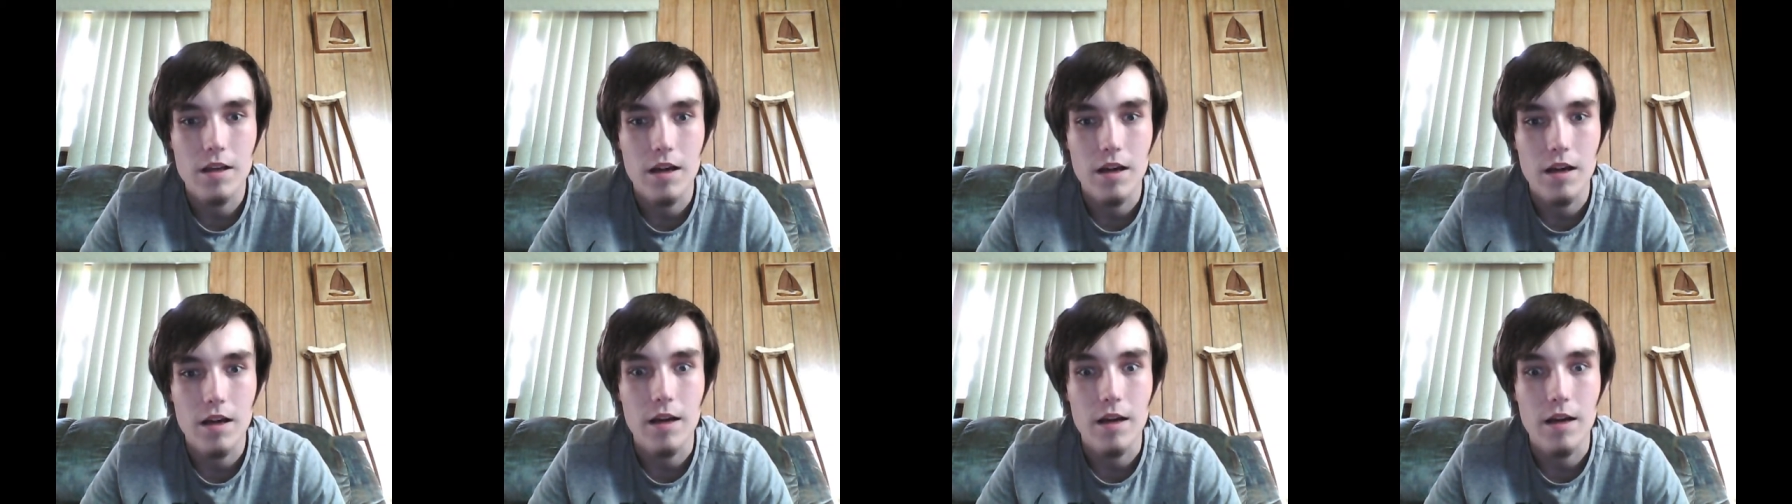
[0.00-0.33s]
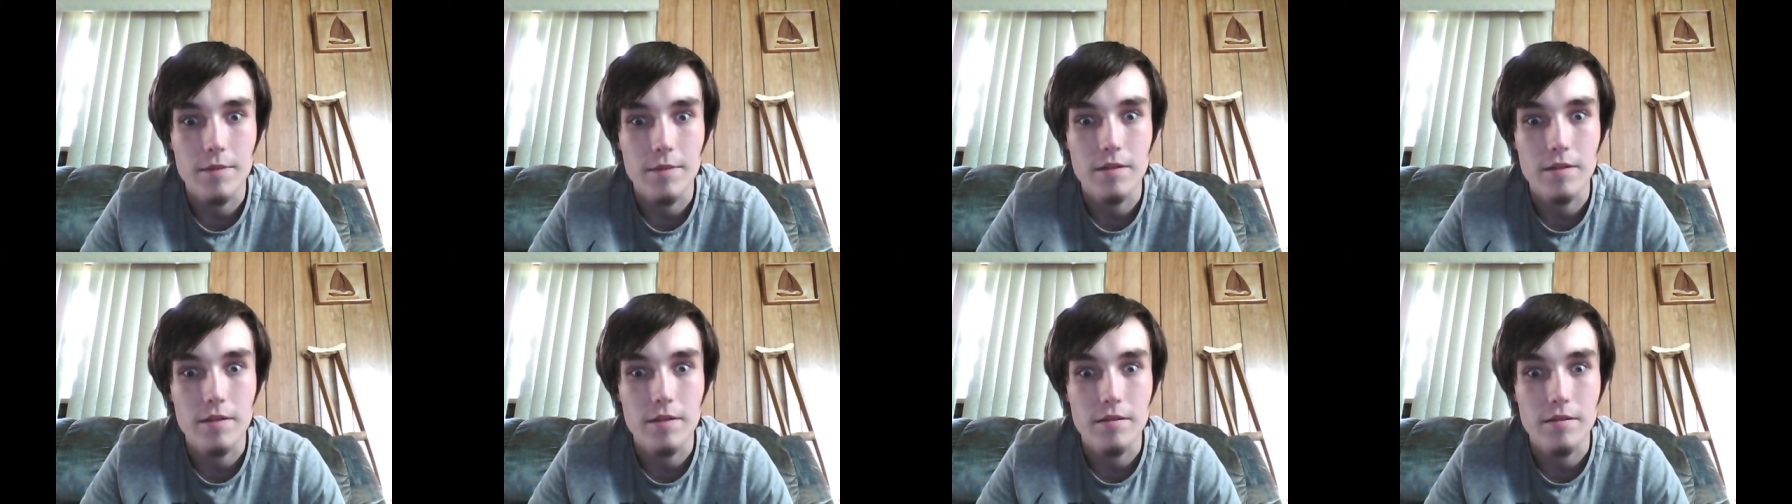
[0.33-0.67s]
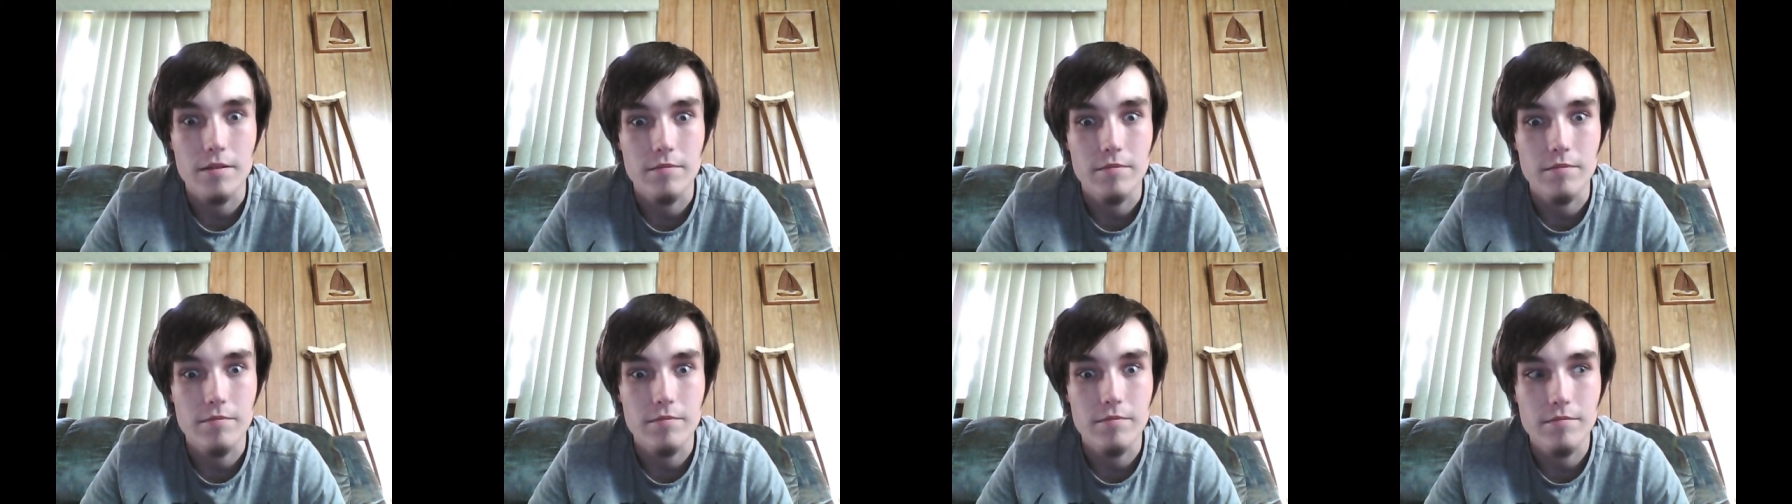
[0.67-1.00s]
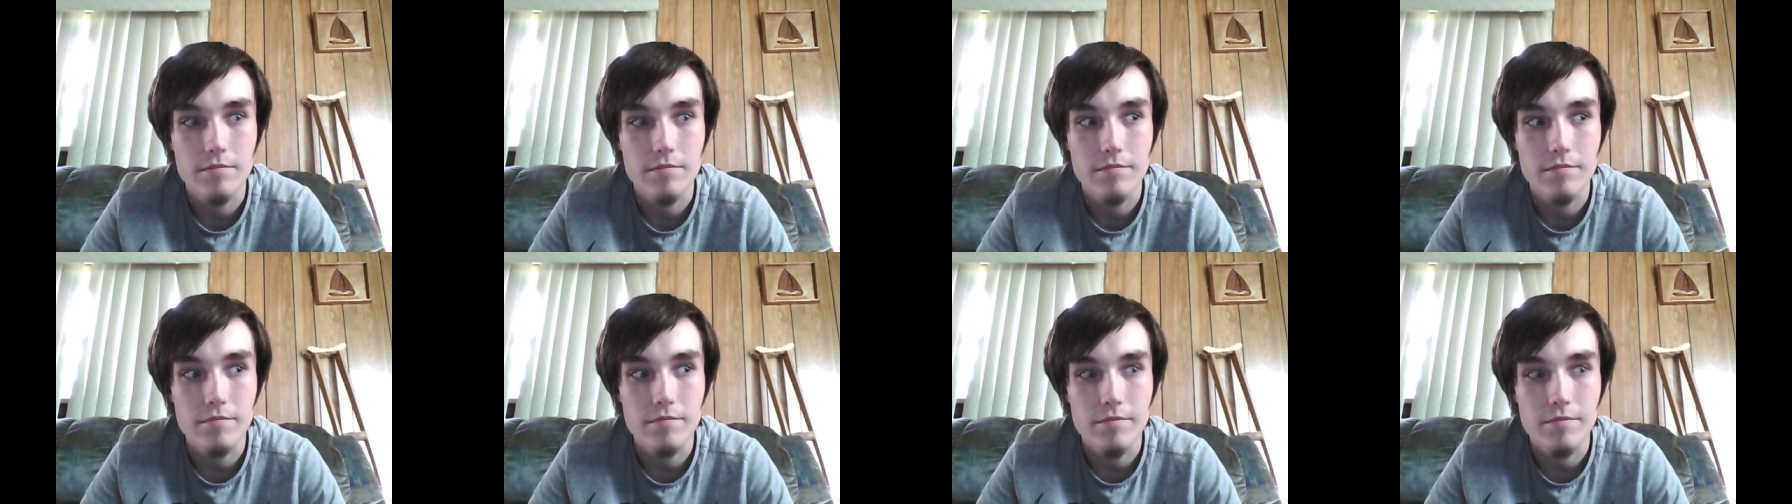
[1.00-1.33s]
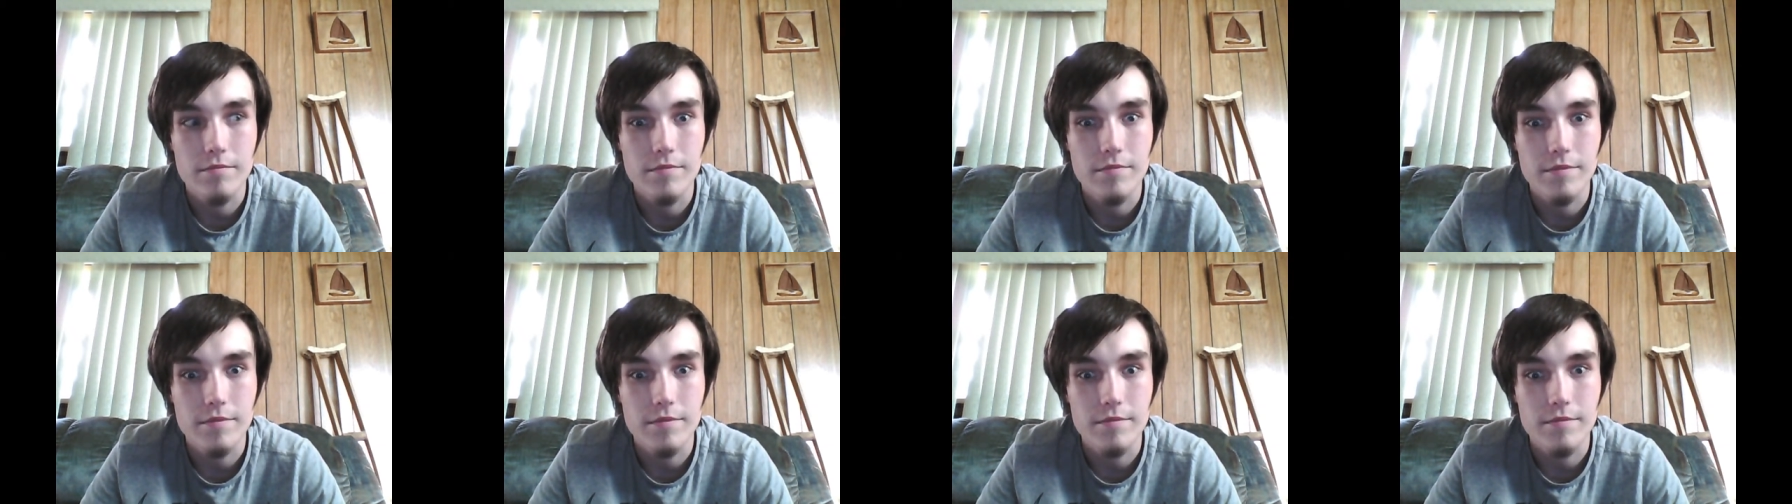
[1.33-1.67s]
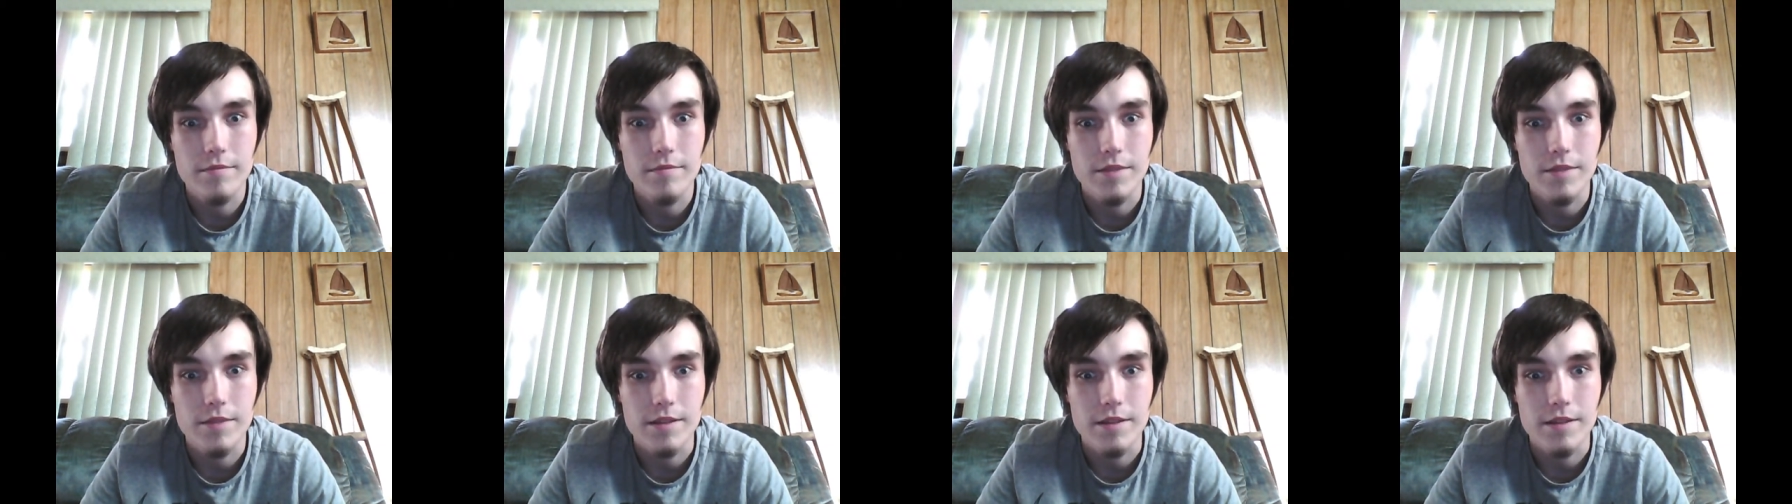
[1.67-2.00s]
I'm going to
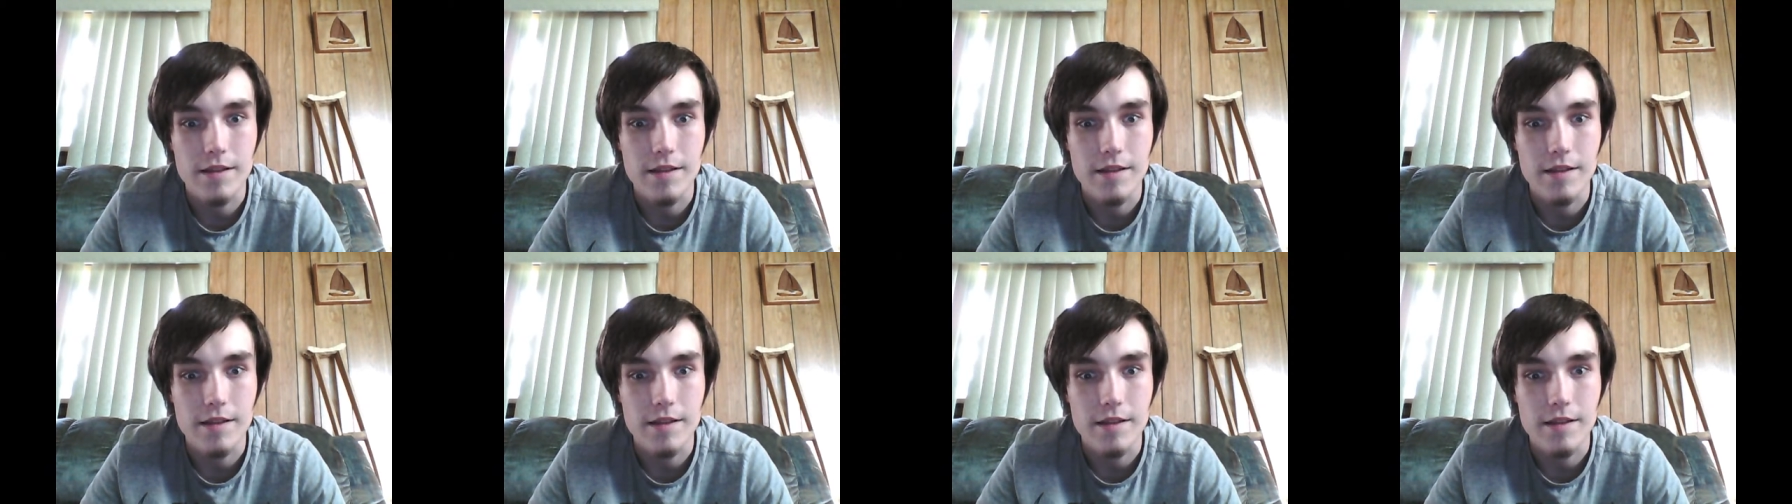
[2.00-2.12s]
just